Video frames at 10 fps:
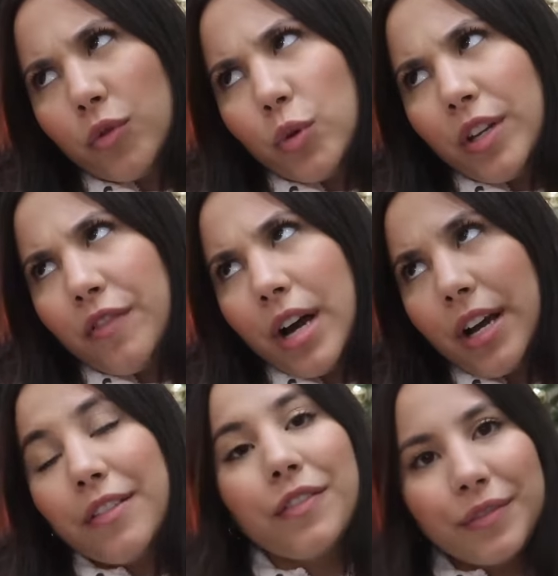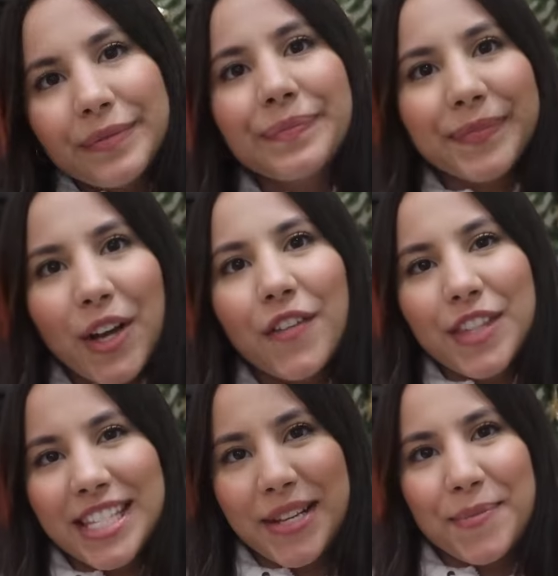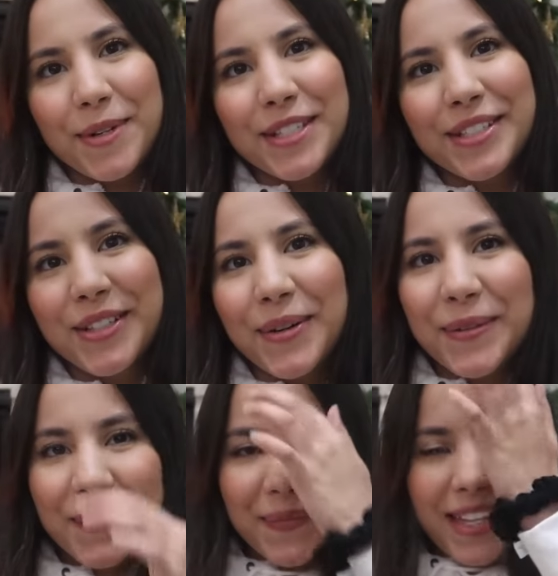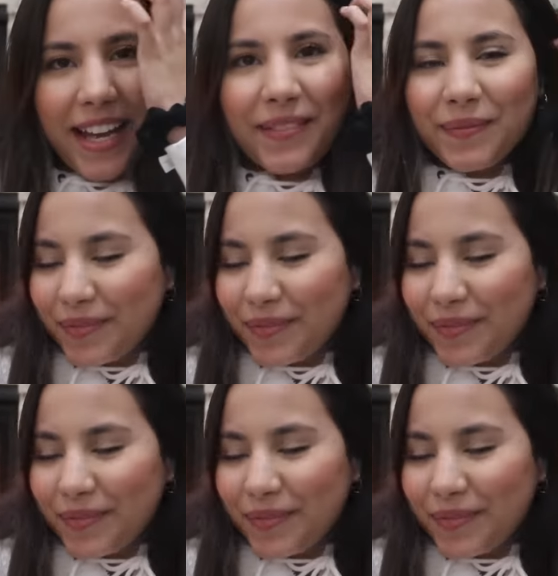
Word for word: 25 of December so yeah